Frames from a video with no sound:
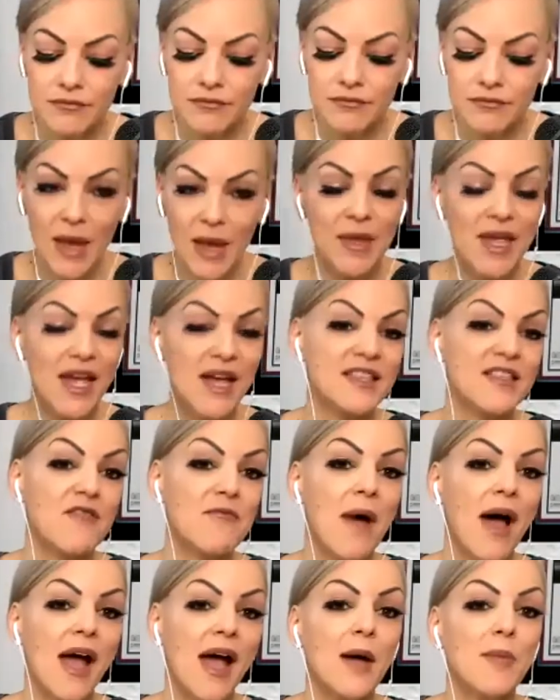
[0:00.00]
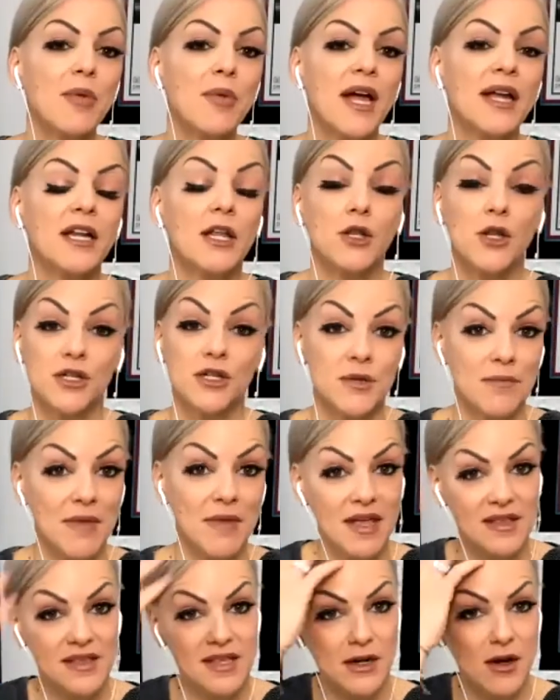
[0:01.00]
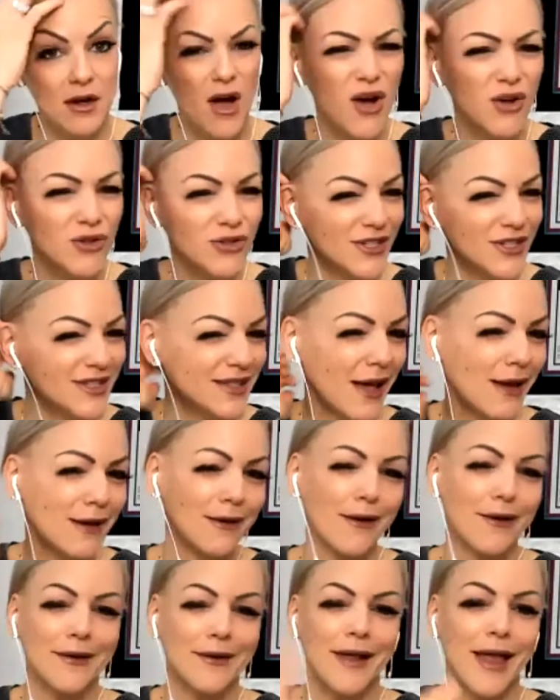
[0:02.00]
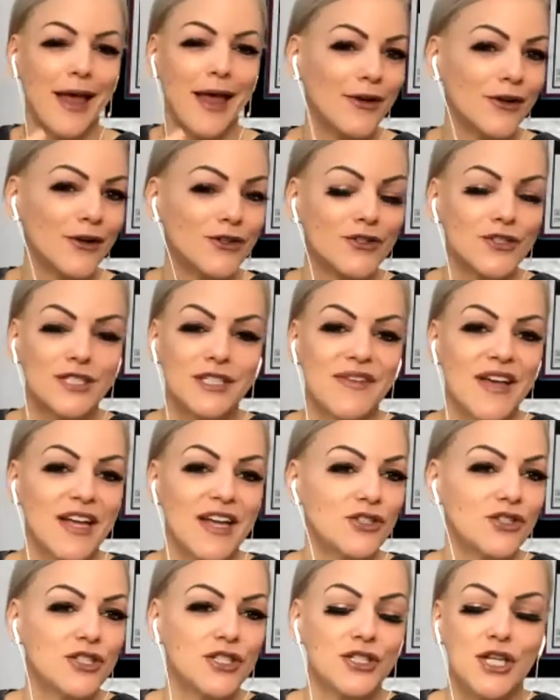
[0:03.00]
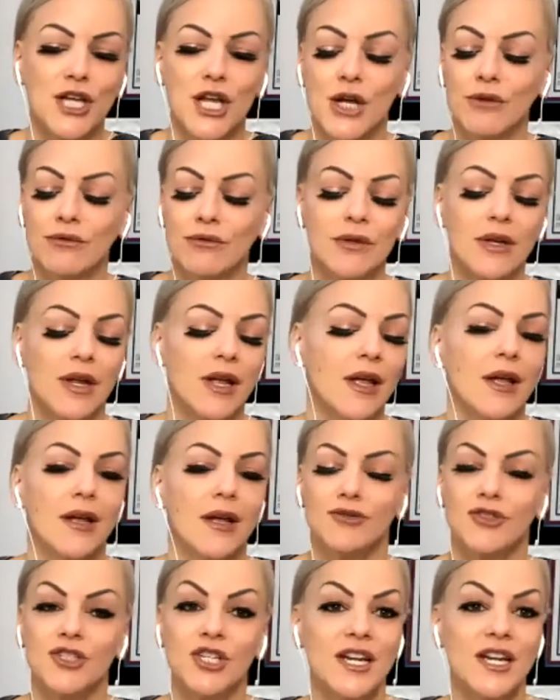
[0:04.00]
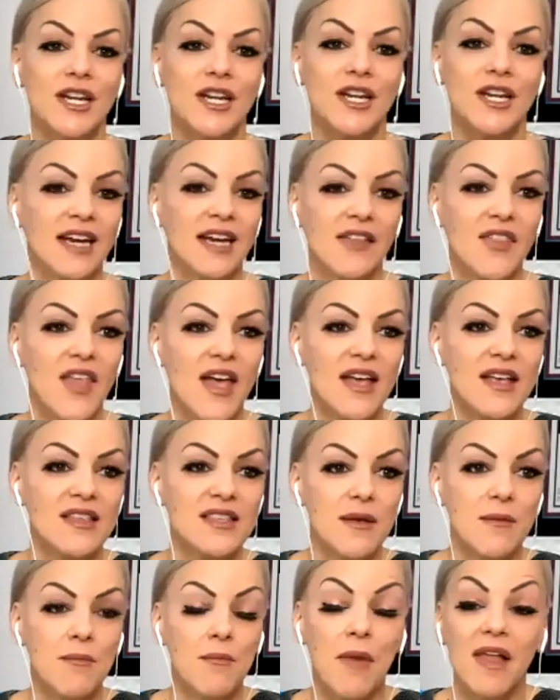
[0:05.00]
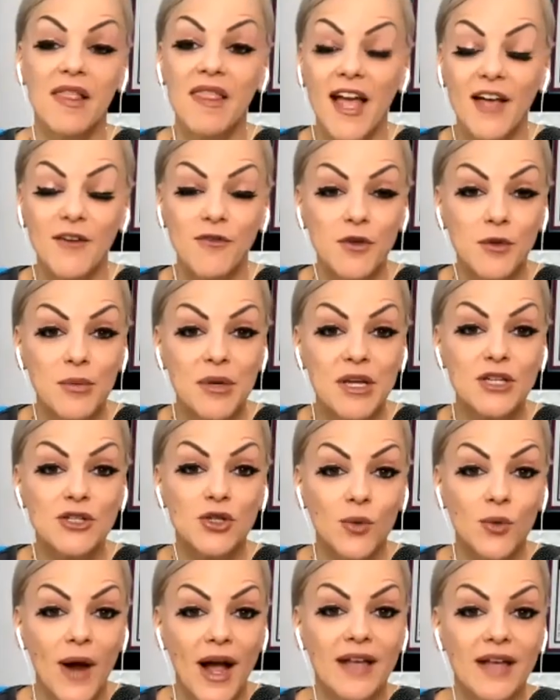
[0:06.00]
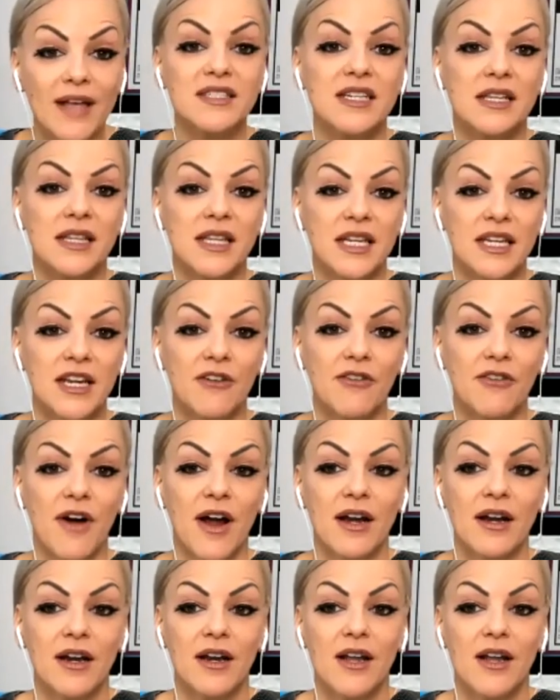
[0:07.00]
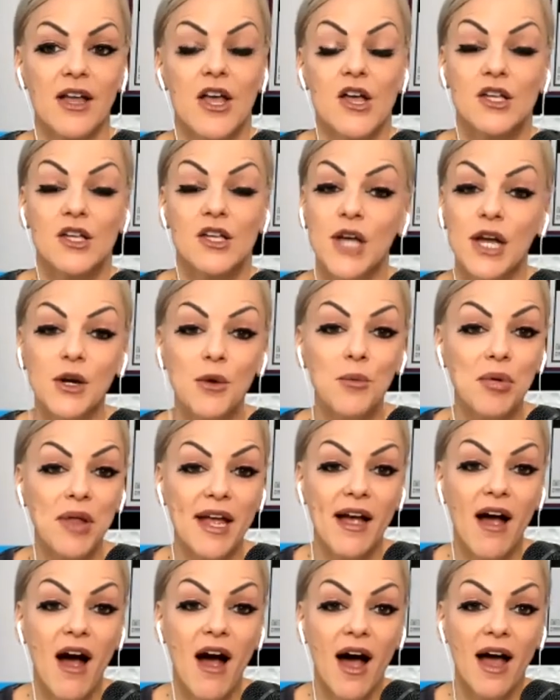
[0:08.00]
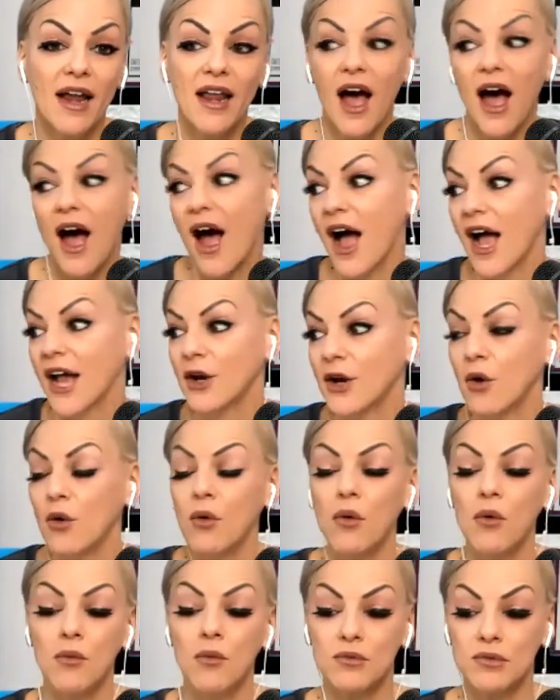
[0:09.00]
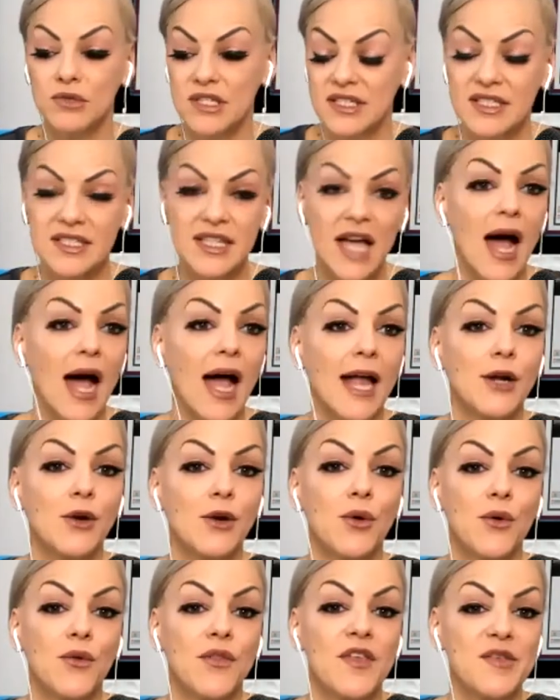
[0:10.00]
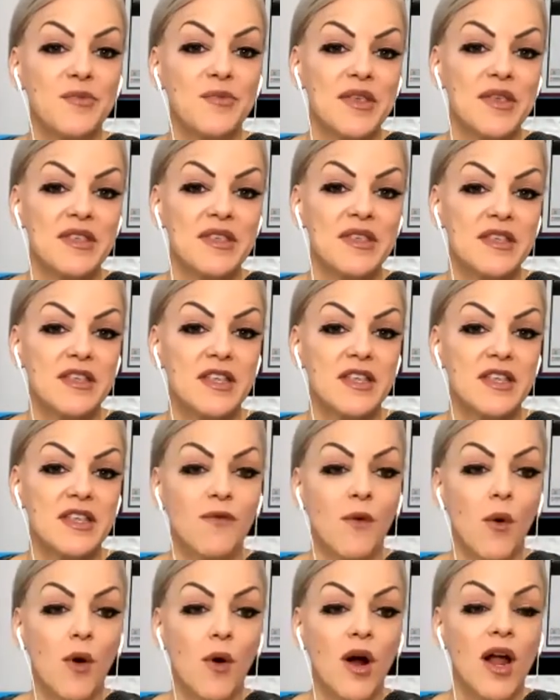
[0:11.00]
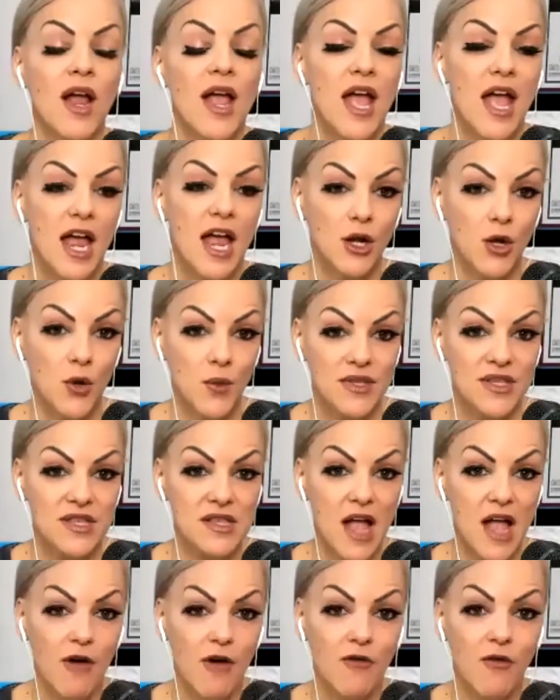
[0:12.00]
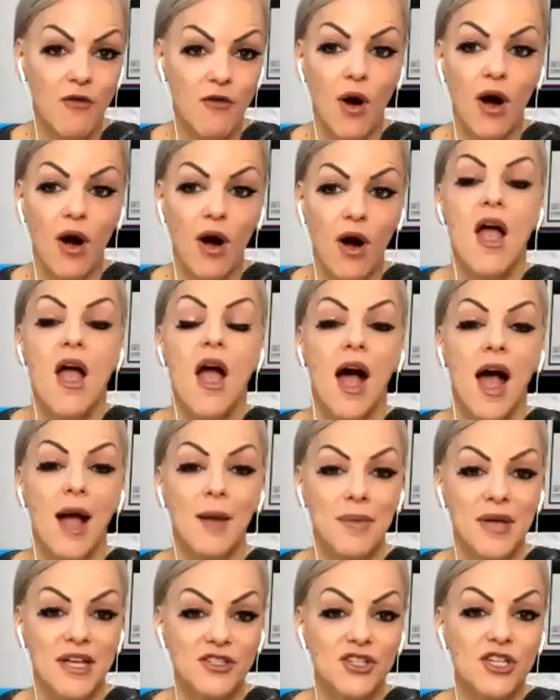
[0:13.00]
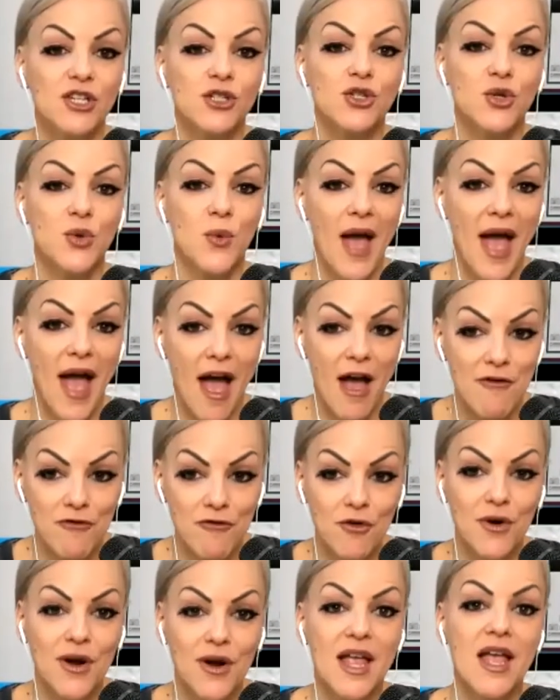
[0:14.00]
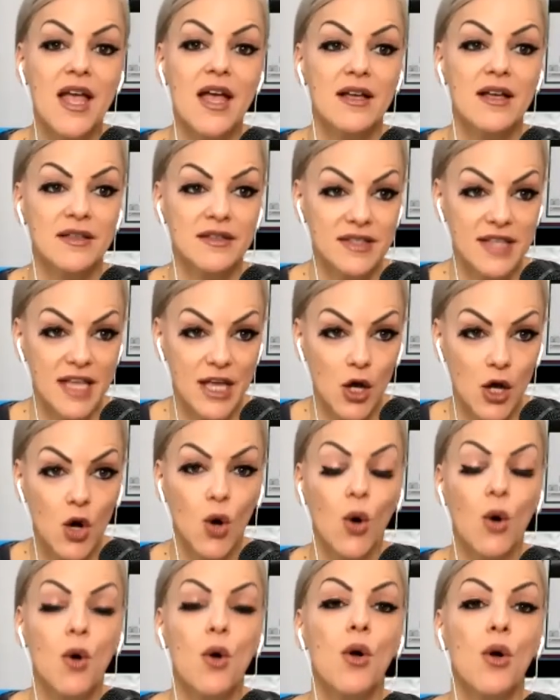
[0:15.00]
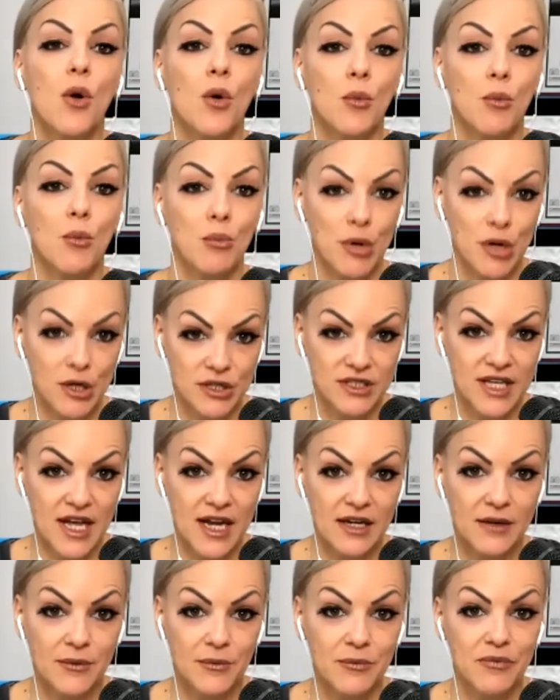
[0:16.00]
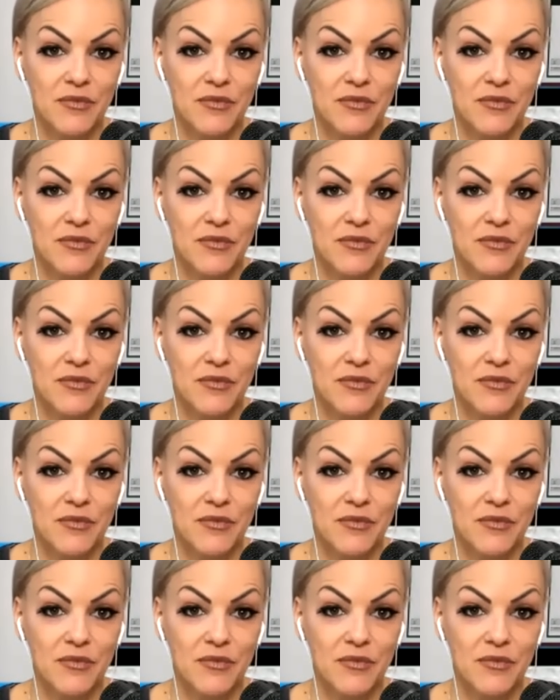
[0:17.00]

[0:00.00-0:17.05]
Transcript: Because if my upline had looked at me and said, oh, she's got it all together and she's fit and she's cute and she doesn't need this, my life would be drastically different. So I don't play God. I don't decide who this business is for and who it's not for. I pitch it to every single person.